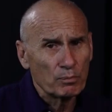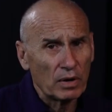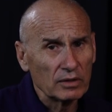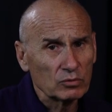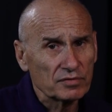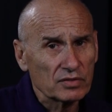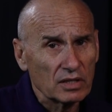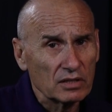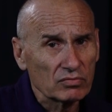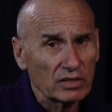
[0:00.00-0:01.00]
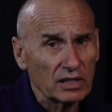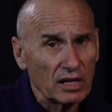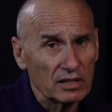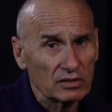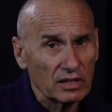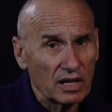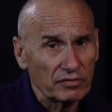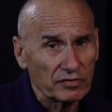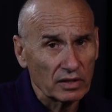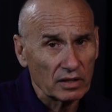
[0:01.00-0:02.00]
Part of the Israeli
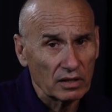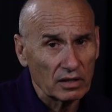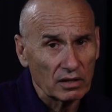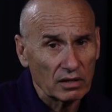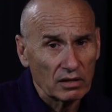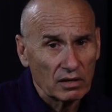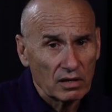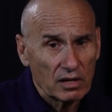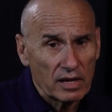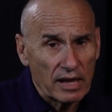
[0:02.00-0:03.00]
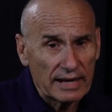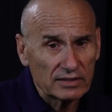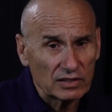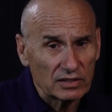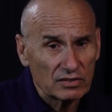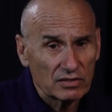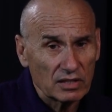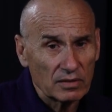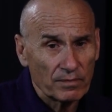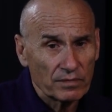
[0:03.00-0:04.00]
IDF
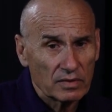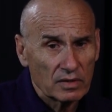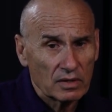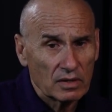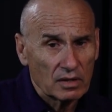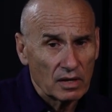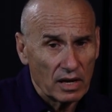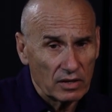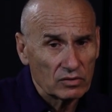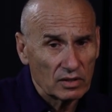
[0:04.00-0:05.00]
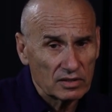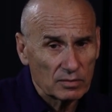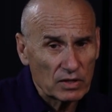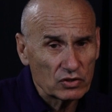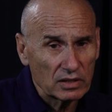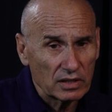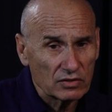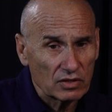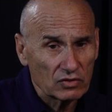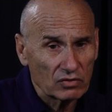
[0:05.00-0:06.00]
excellency, and especially in
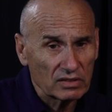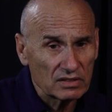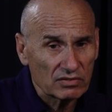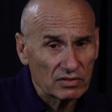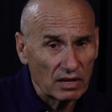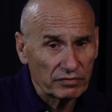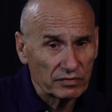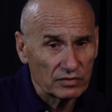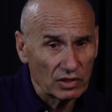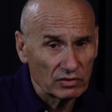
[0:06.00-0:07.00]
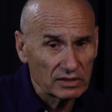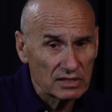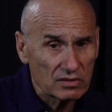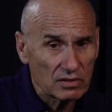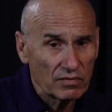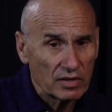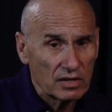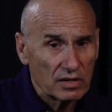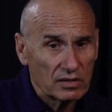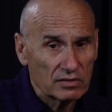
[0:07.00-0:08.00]
the general staff generals,
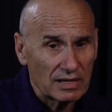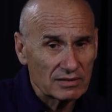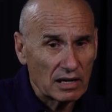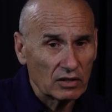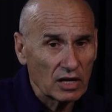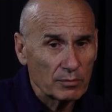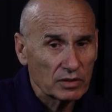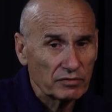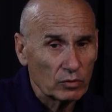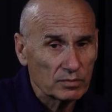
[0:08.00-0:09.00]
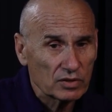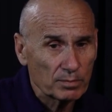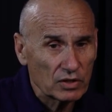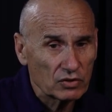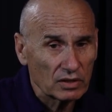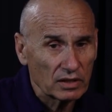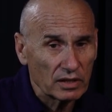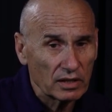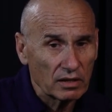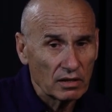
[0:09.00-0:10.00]
that they are coming from special
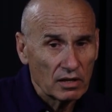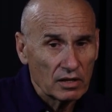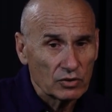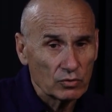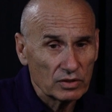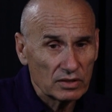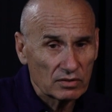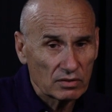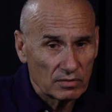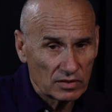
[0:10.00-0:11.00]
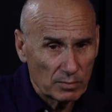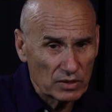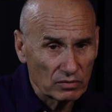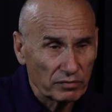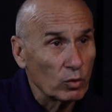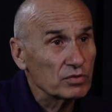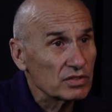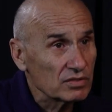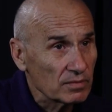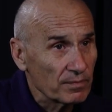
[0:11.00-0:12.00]
units, special
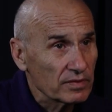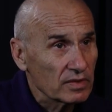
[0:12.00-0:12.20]
forces,